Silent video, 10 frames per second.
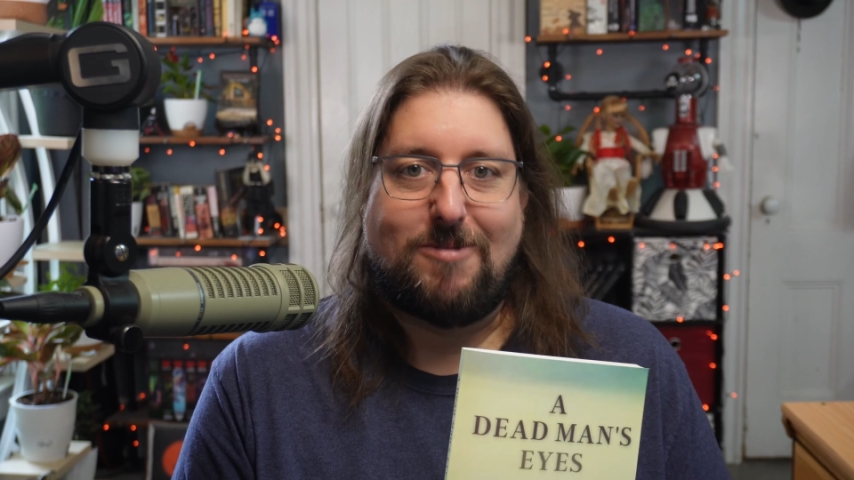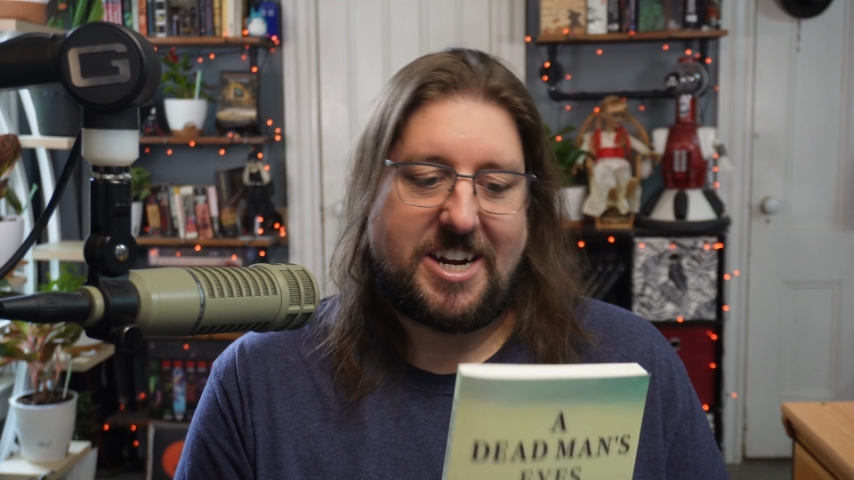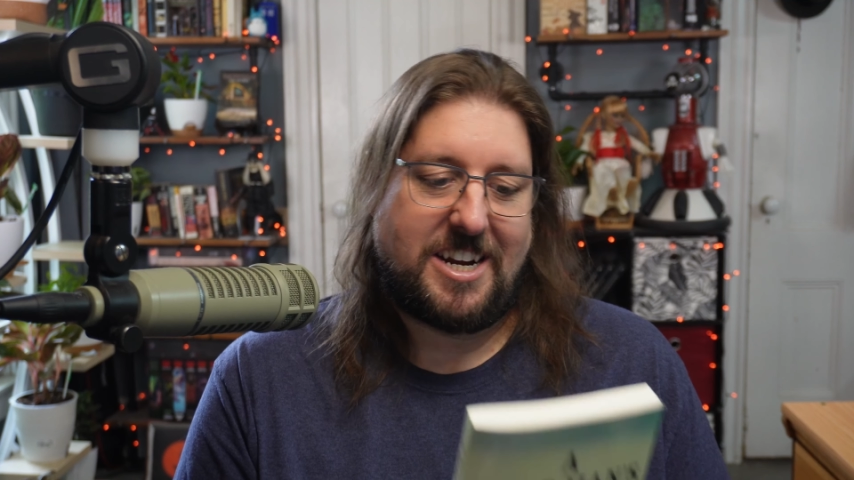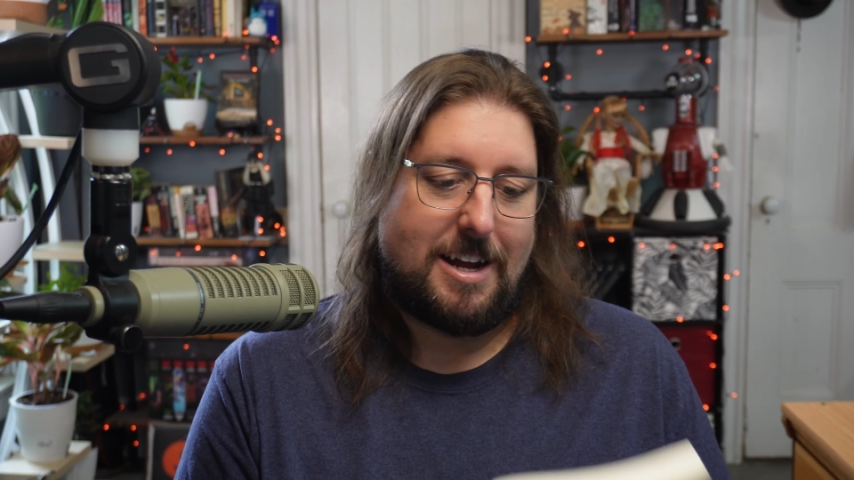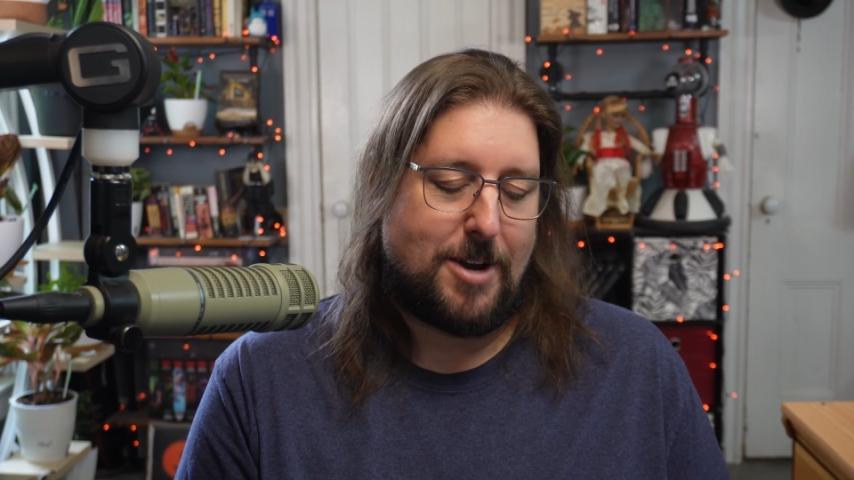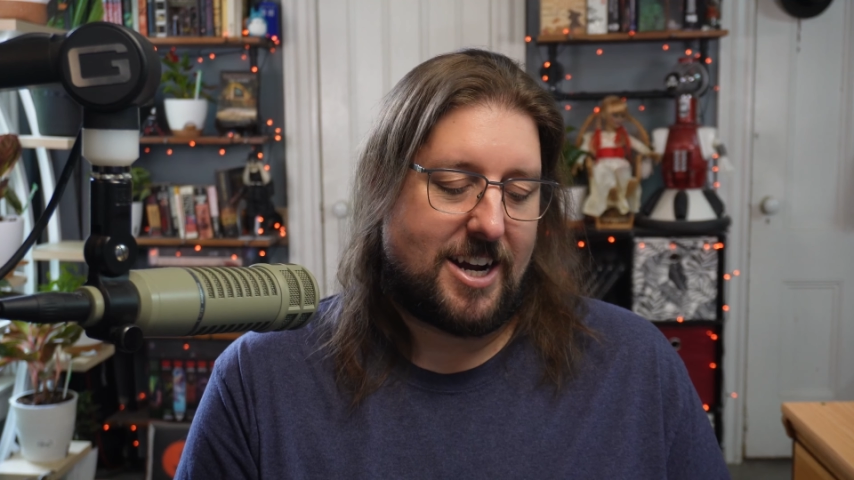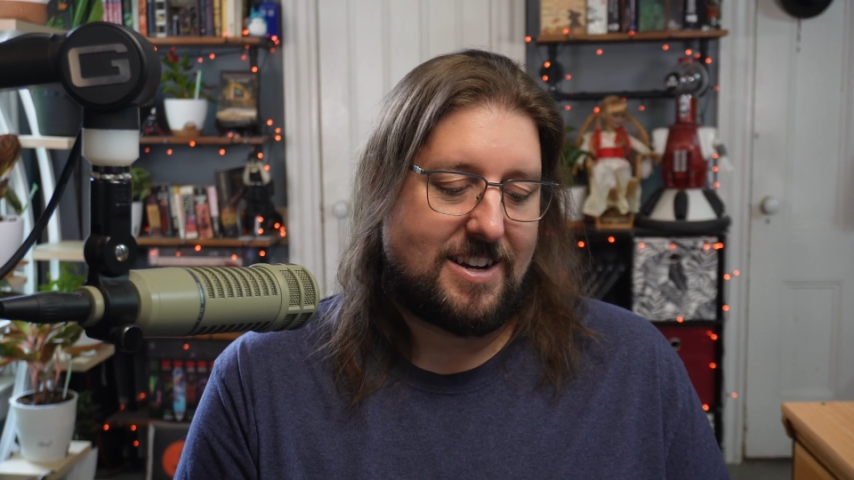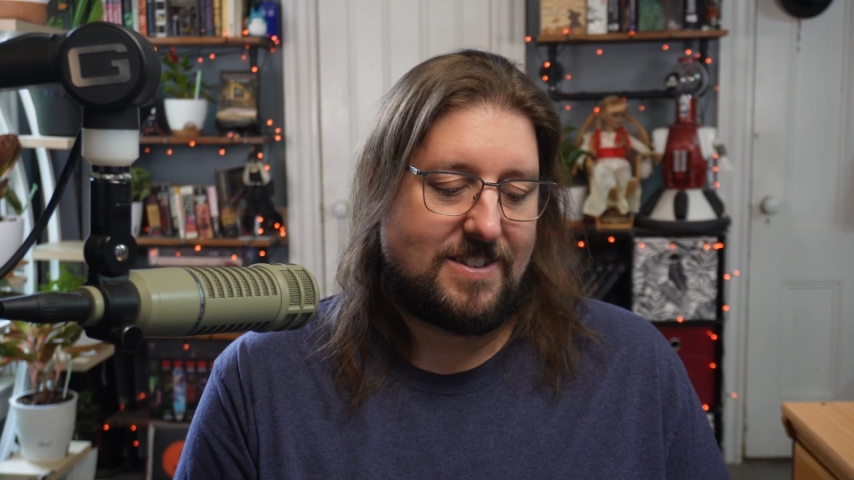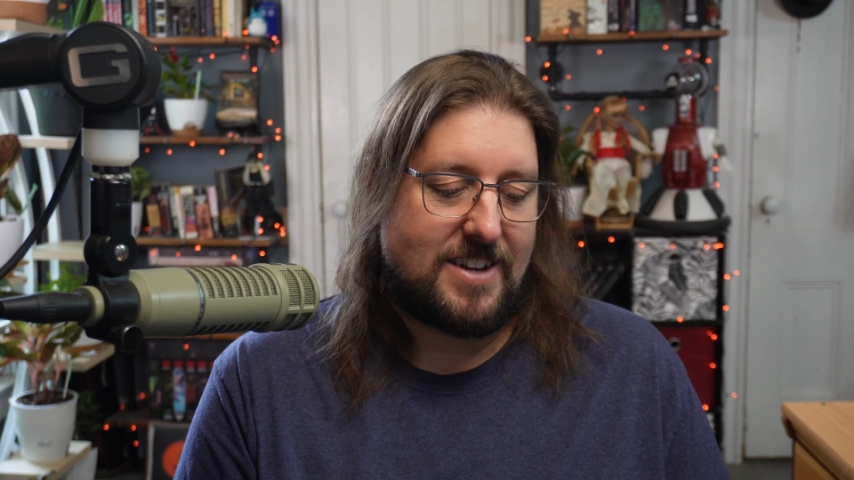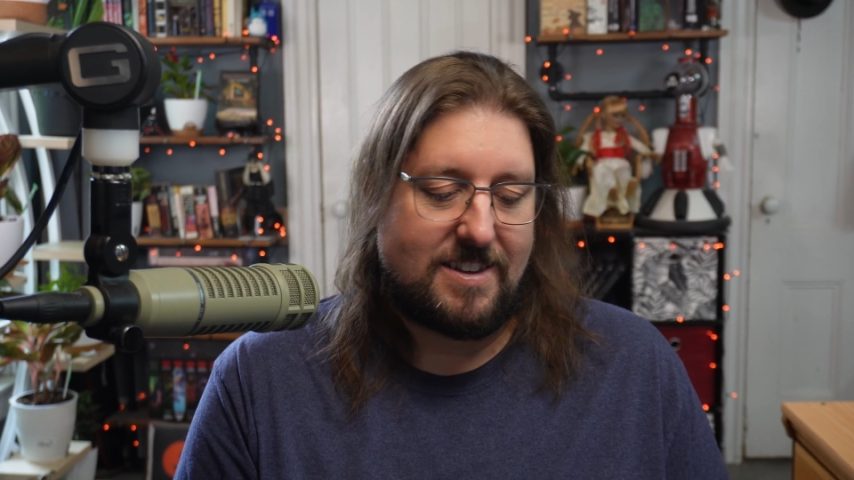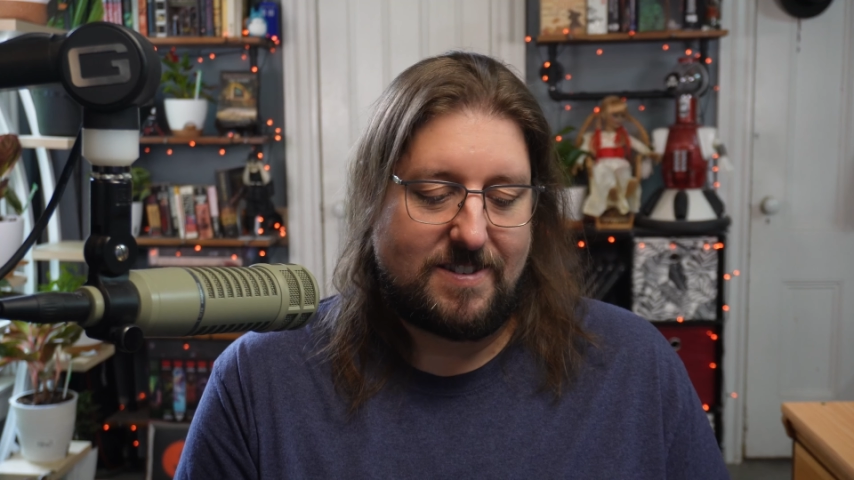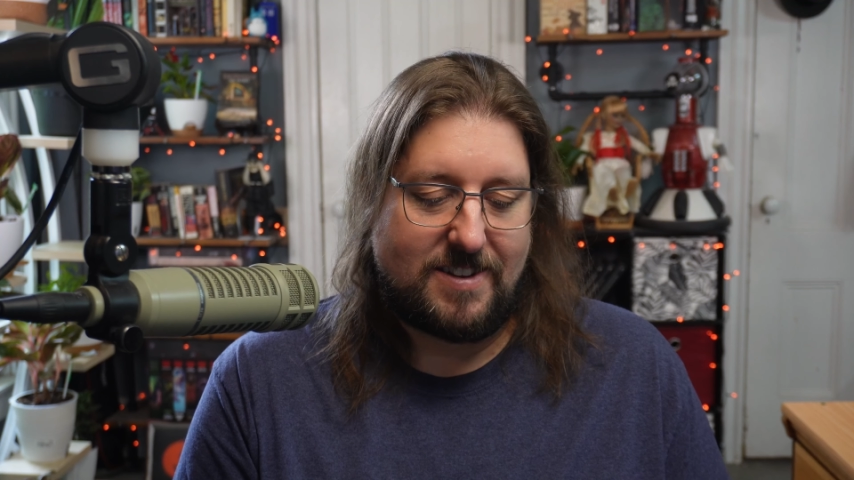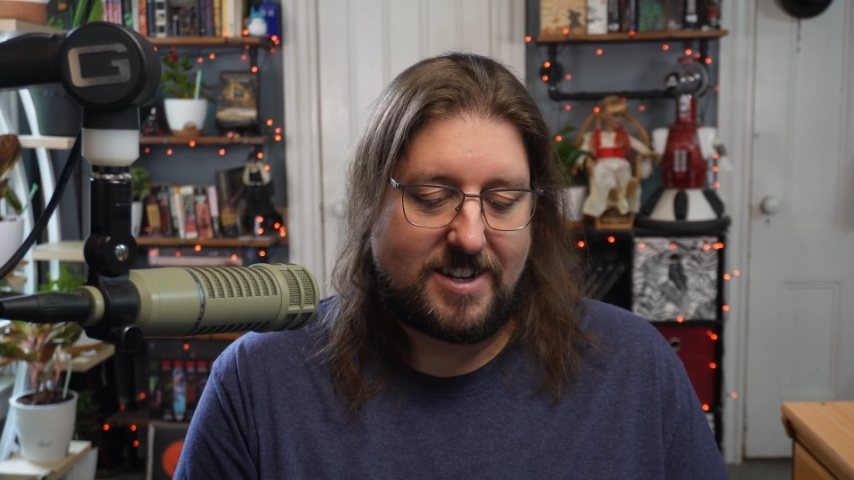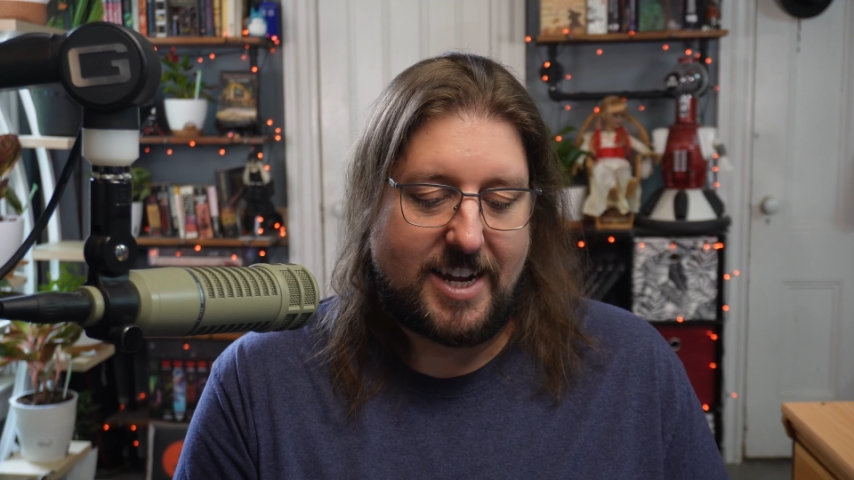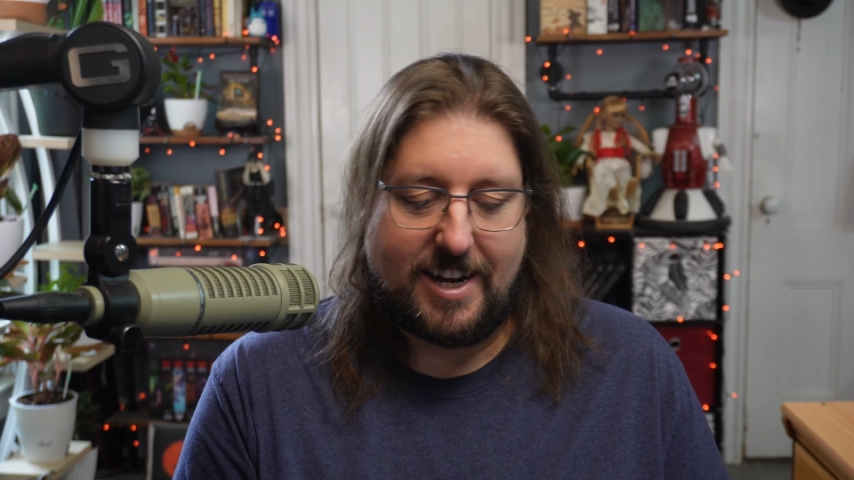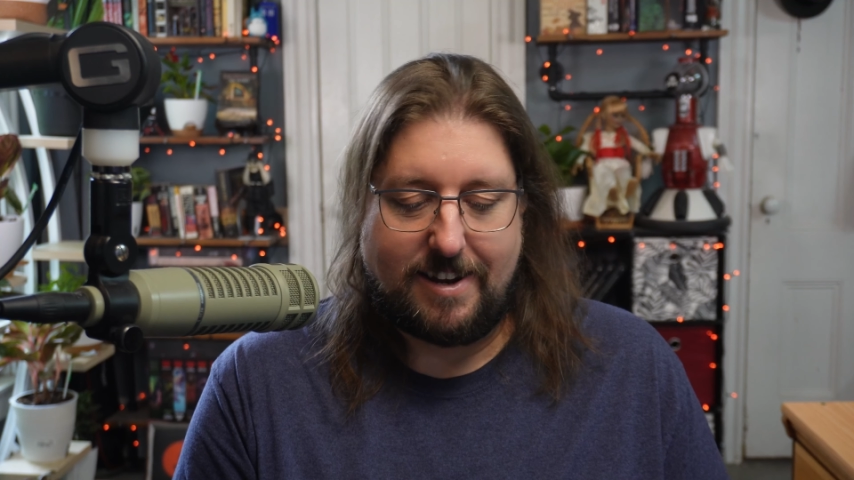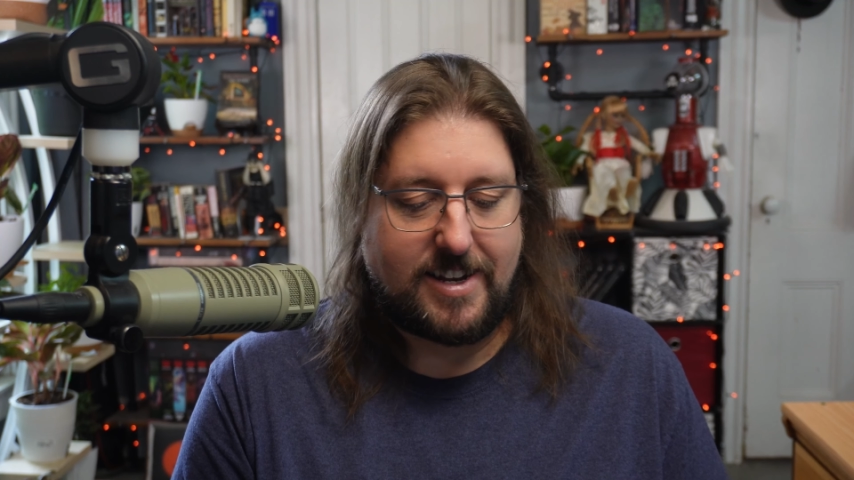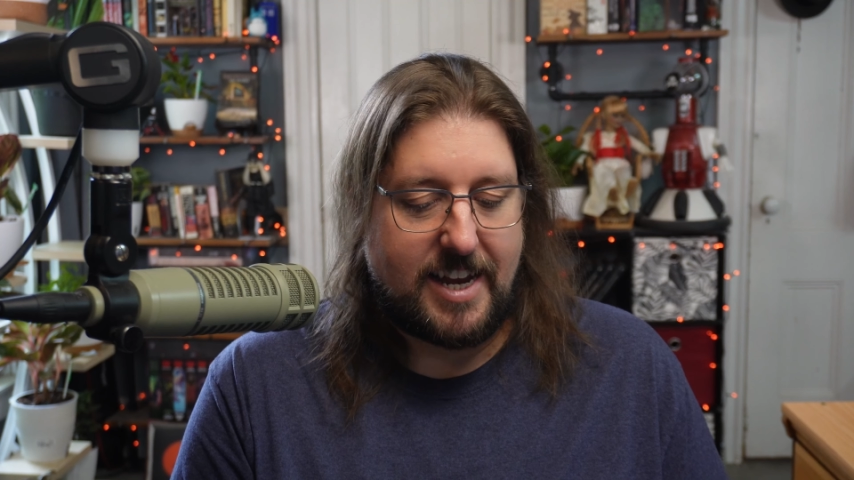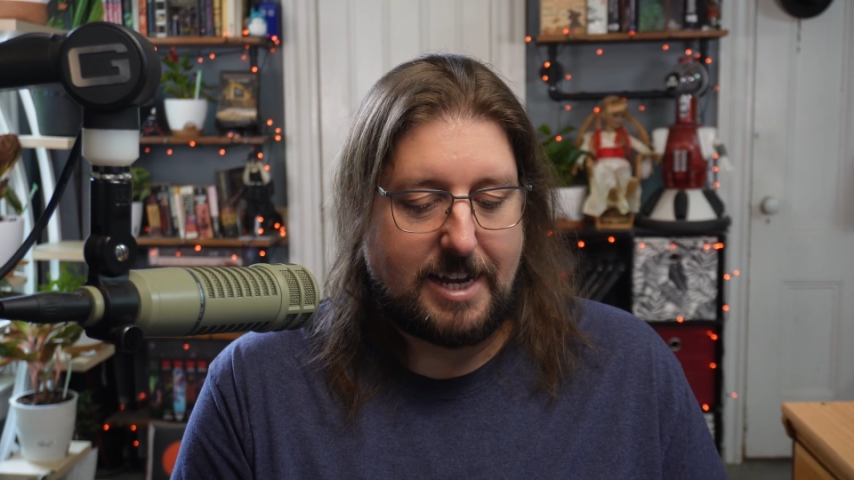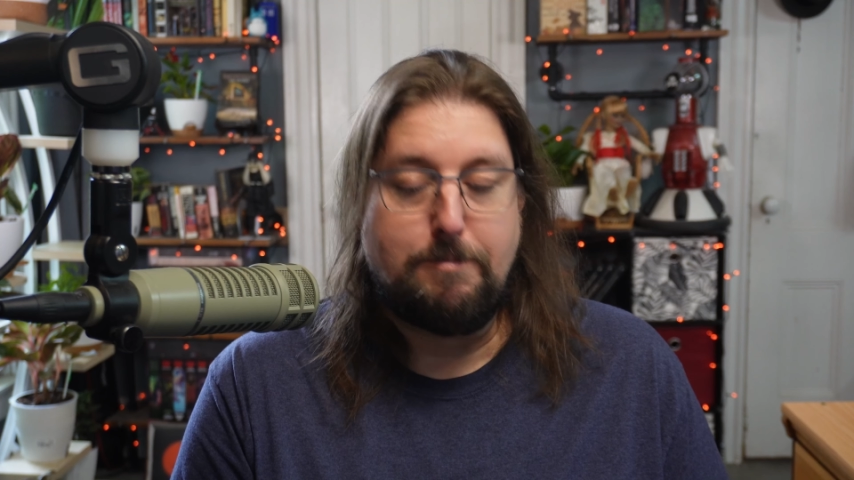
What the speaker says: read. I'm not going to say this is a 10 out of 10,